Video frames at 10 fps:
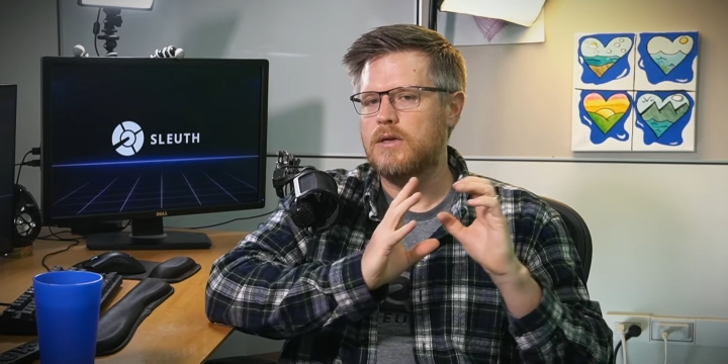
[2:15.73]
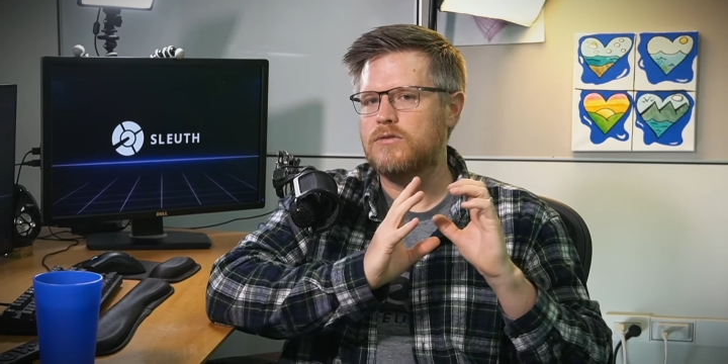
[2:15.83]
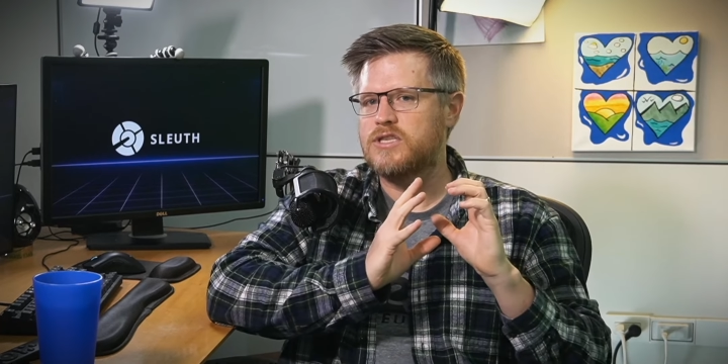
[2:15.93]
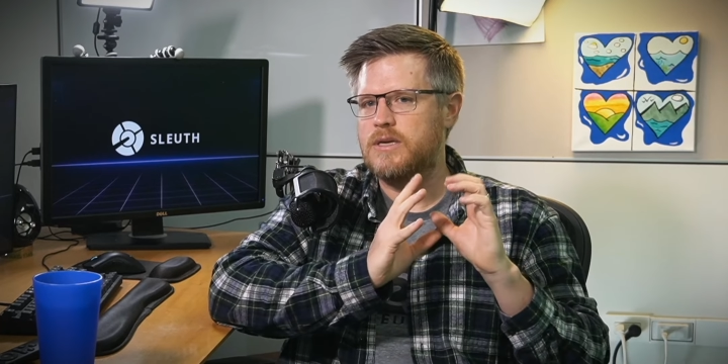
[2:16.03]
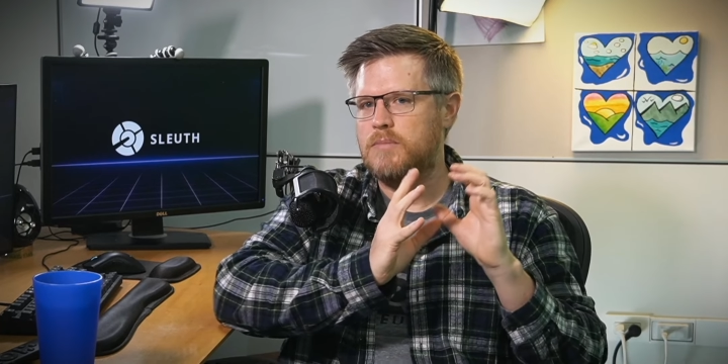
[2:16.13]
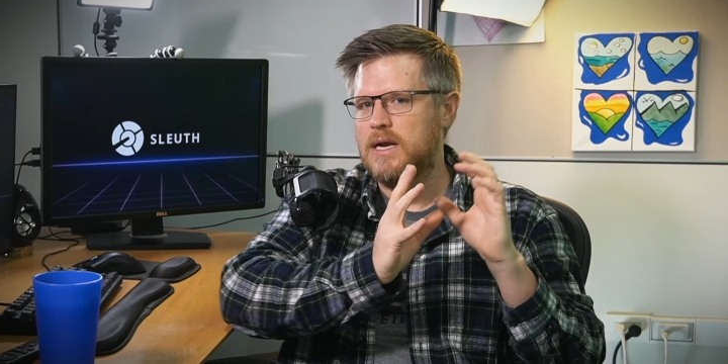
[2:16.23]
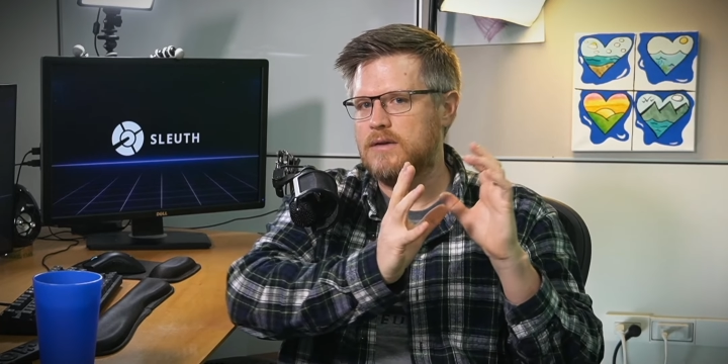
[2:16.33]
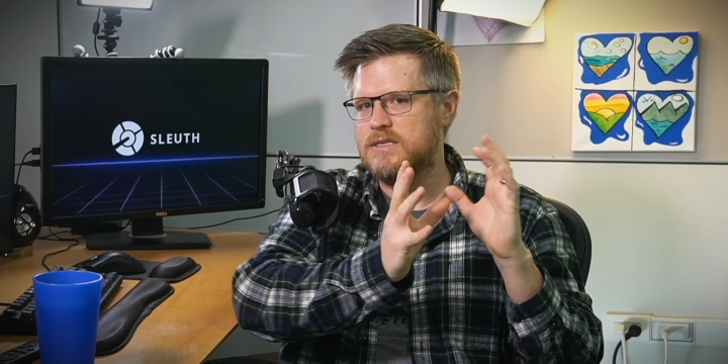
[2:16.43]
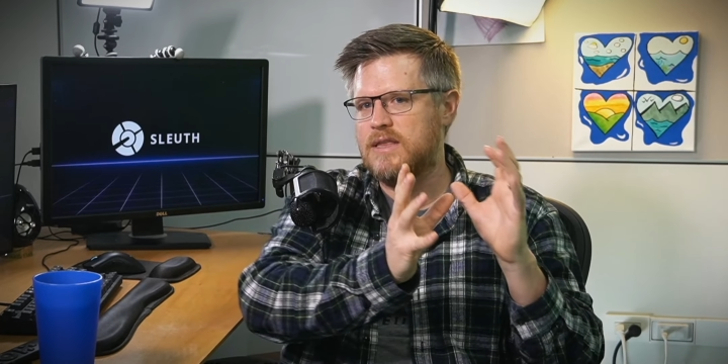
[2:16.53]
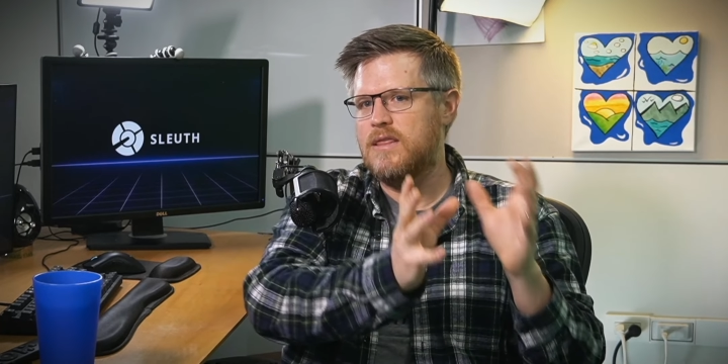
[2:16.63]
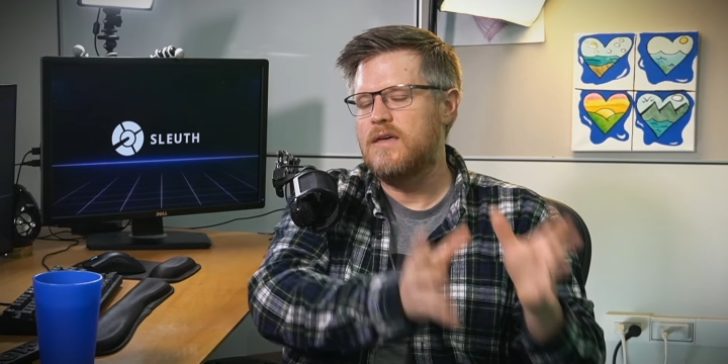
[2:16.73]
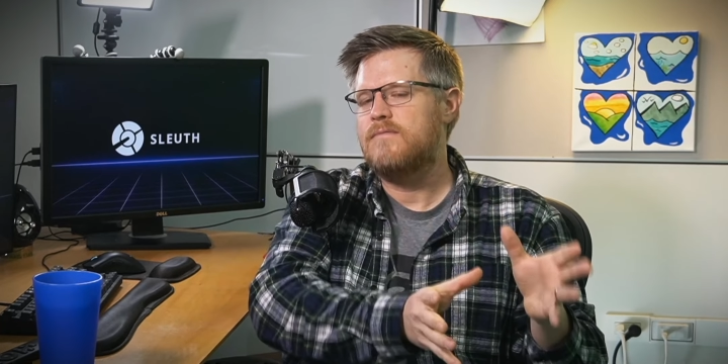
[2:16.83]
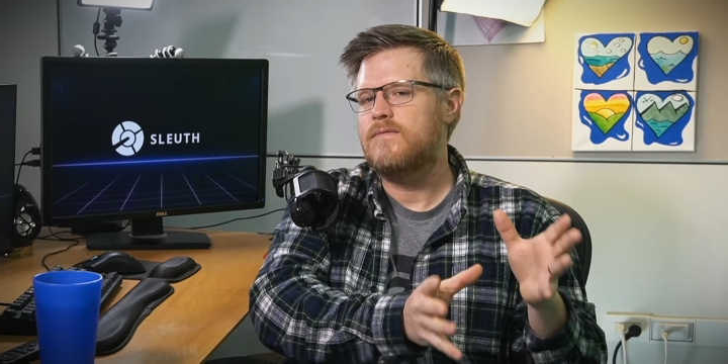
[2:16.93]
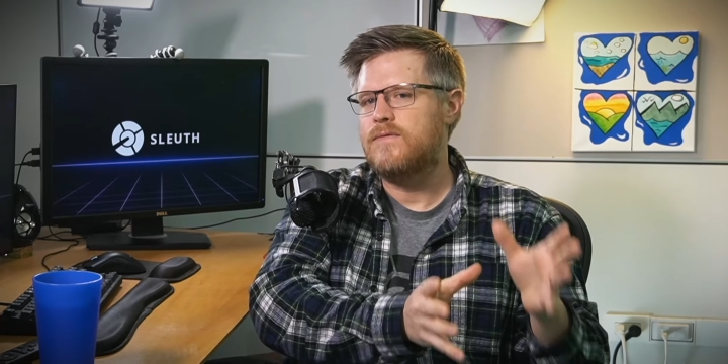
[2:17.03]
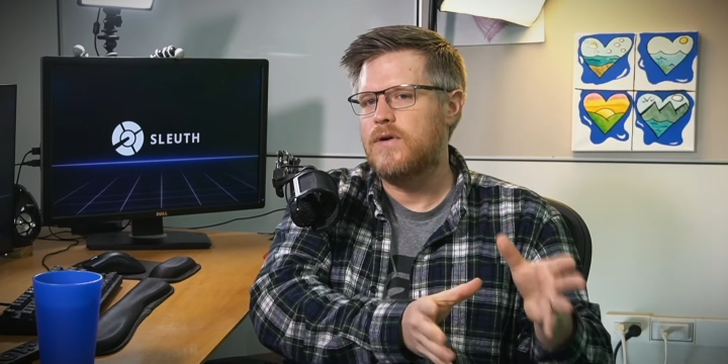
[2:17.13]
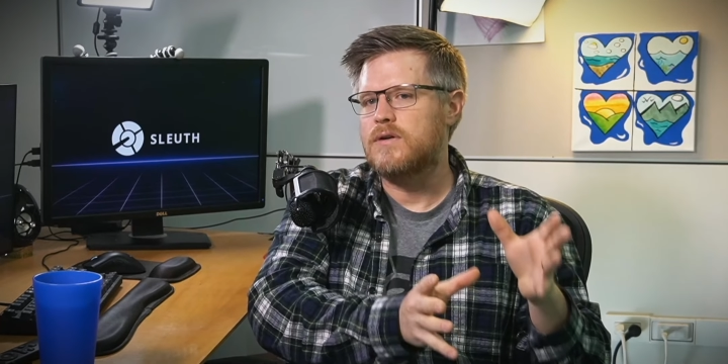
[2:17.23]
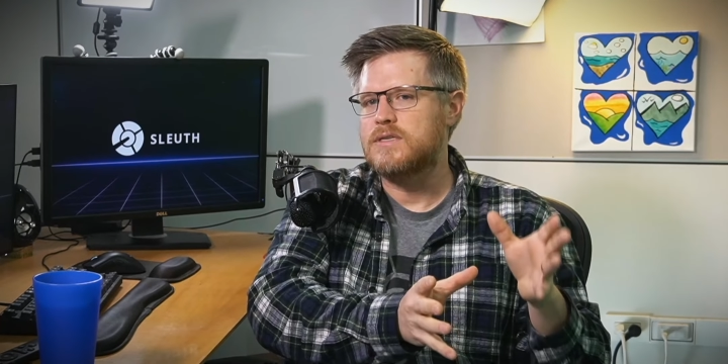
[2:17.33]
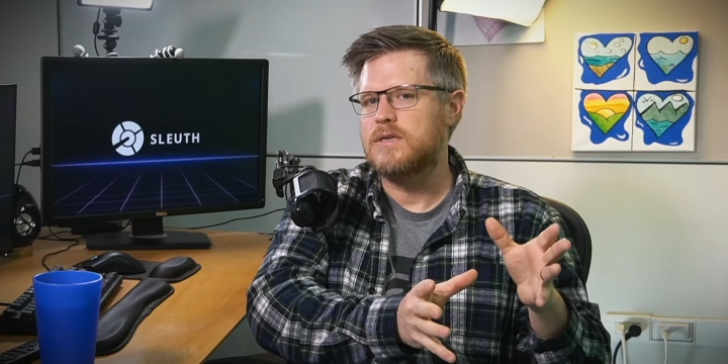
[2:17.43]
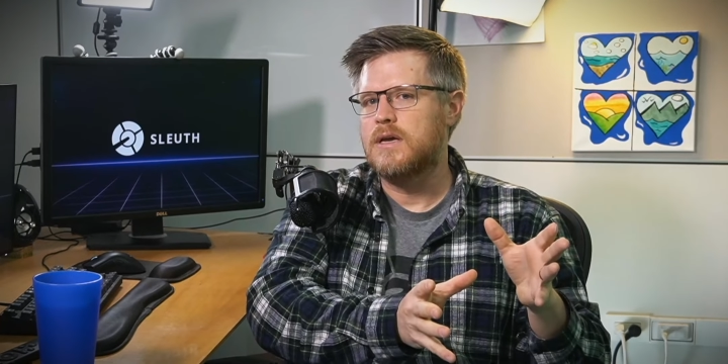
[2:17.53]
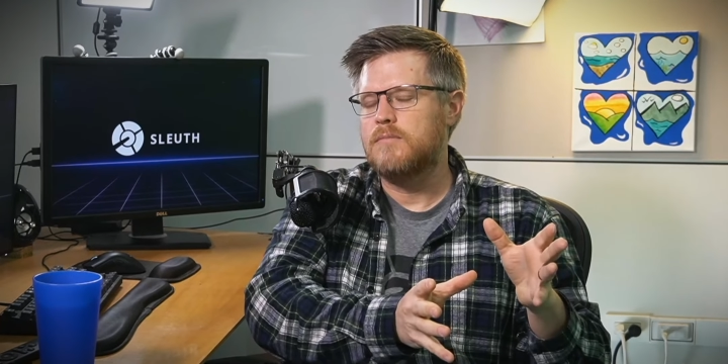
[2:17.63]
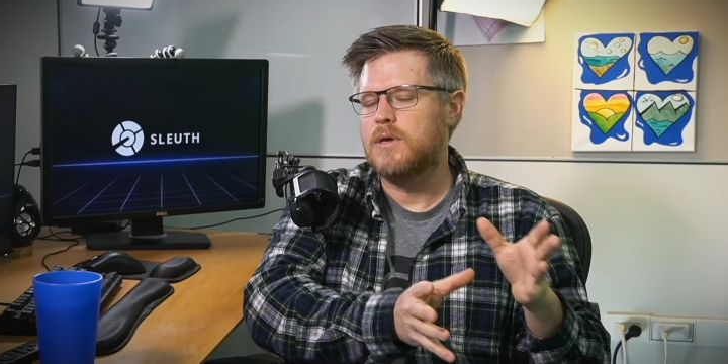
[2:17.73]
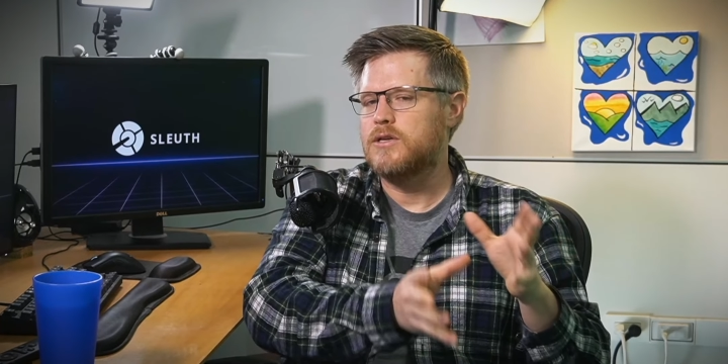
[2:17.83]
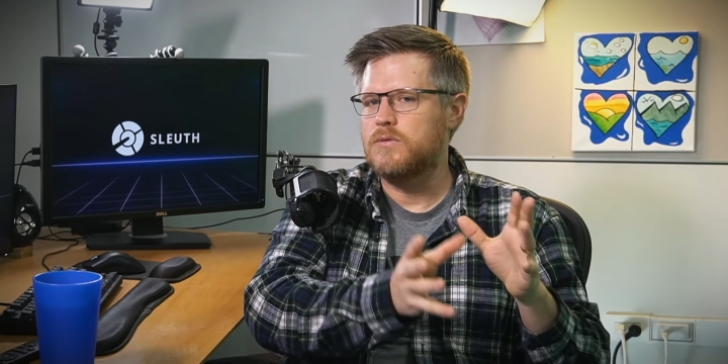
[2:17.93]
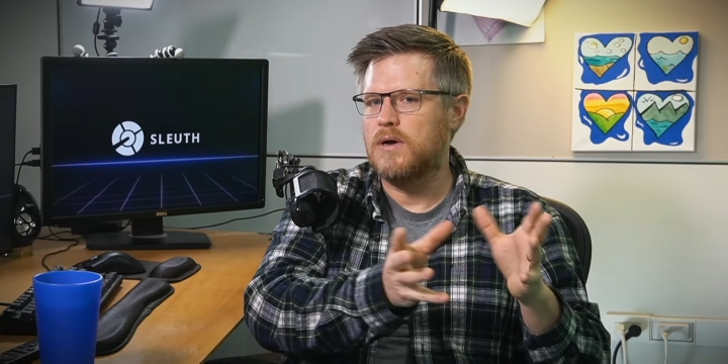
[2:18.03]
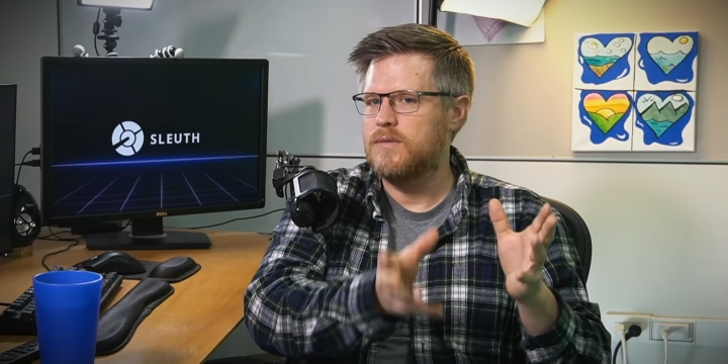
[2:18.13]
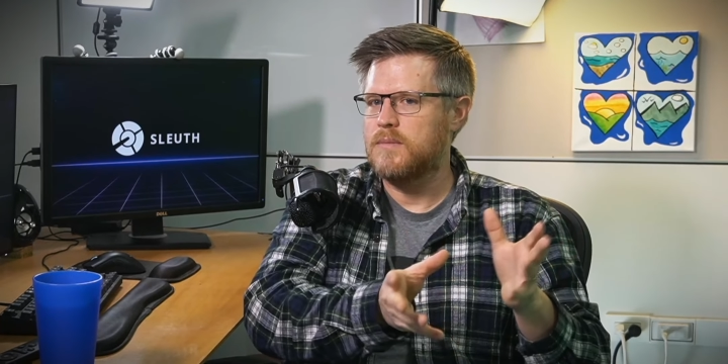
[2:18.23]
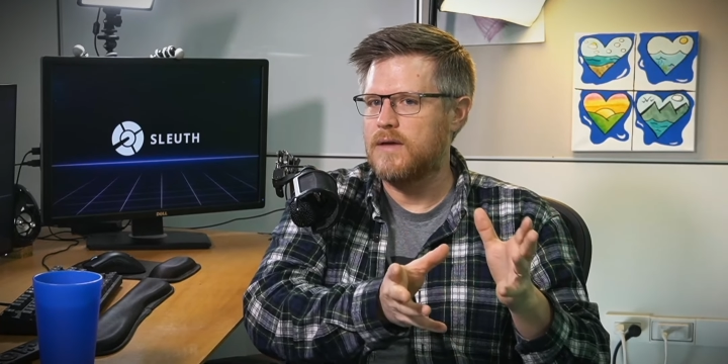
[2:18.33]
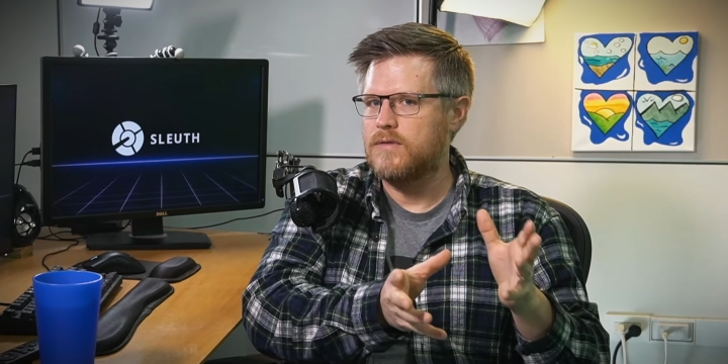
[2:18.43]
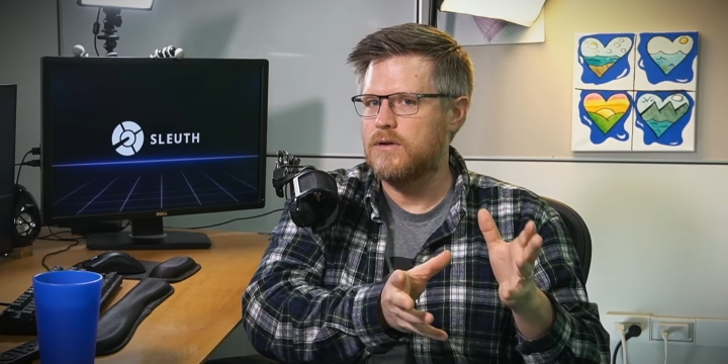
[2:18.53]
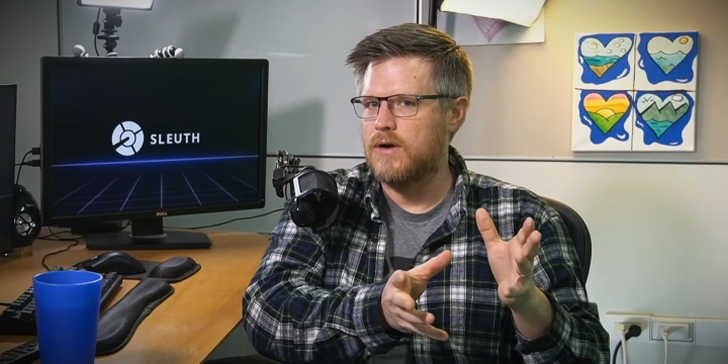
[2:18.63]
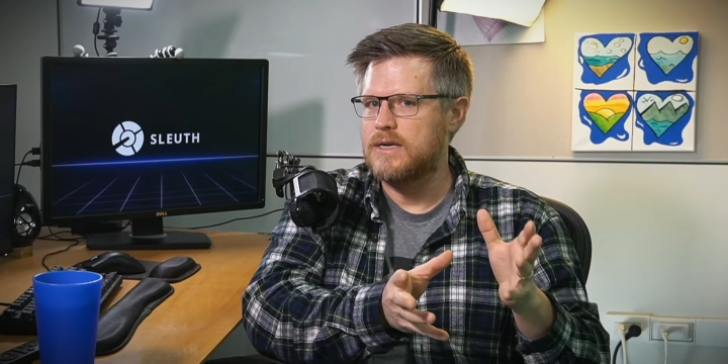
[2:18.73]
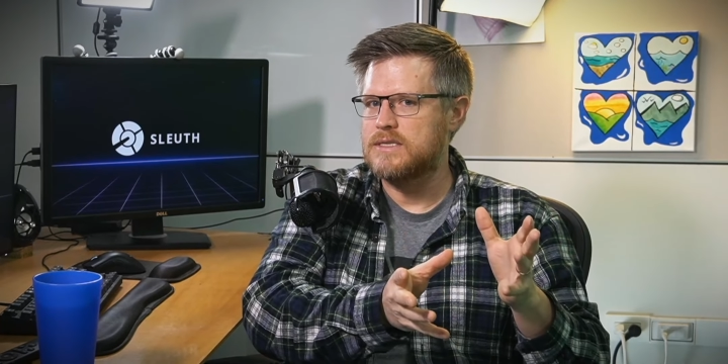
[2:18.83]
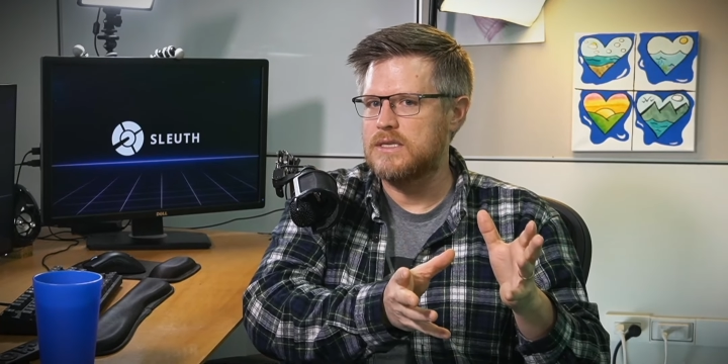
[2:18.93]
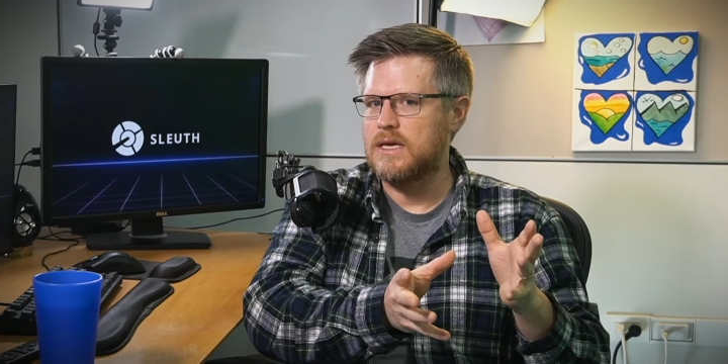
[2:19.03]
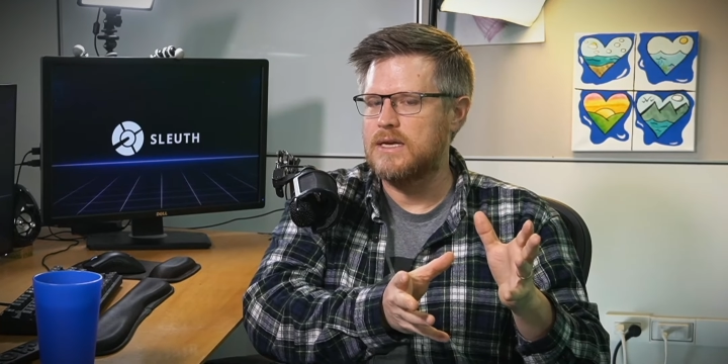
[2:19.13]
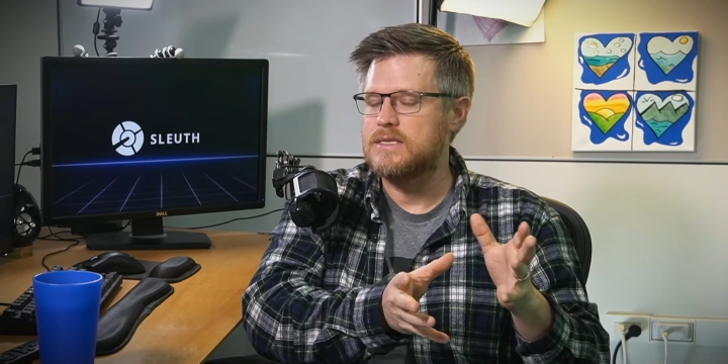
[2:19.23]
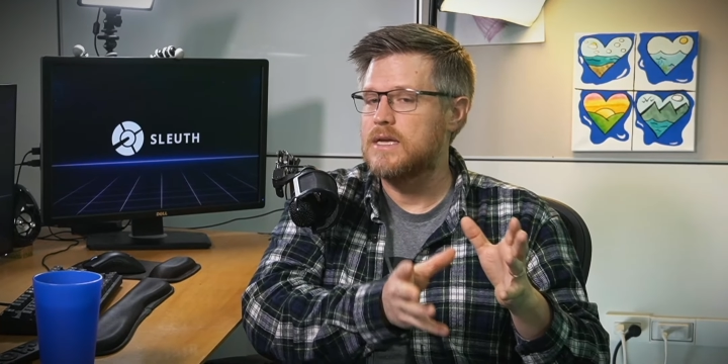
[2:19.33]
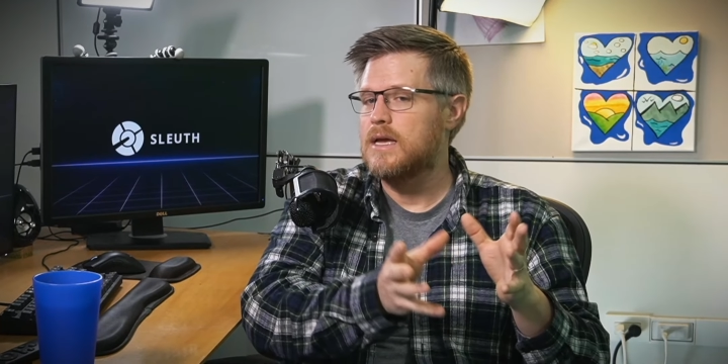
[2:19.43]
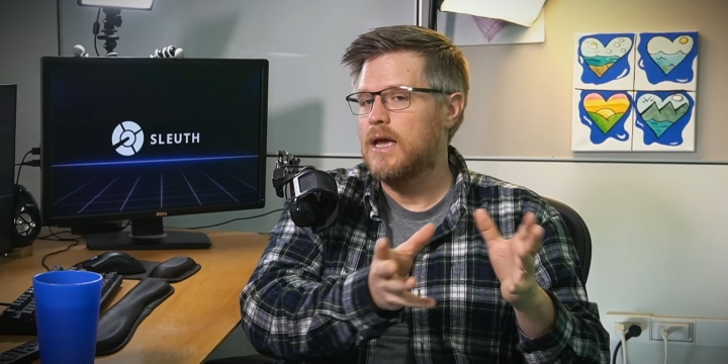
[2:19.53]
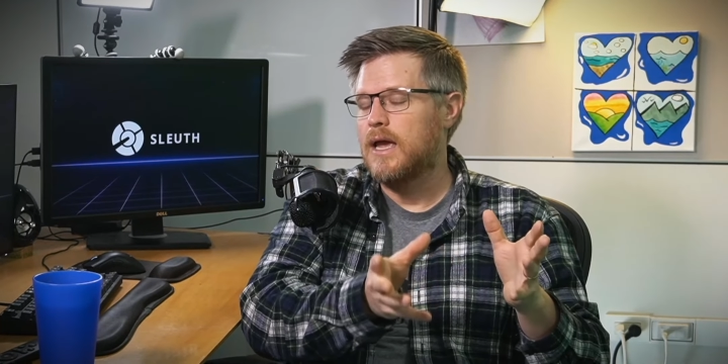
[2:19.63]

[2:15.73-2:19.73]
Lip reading: you'll ship it out to them first because you want them to have the greatest and latest.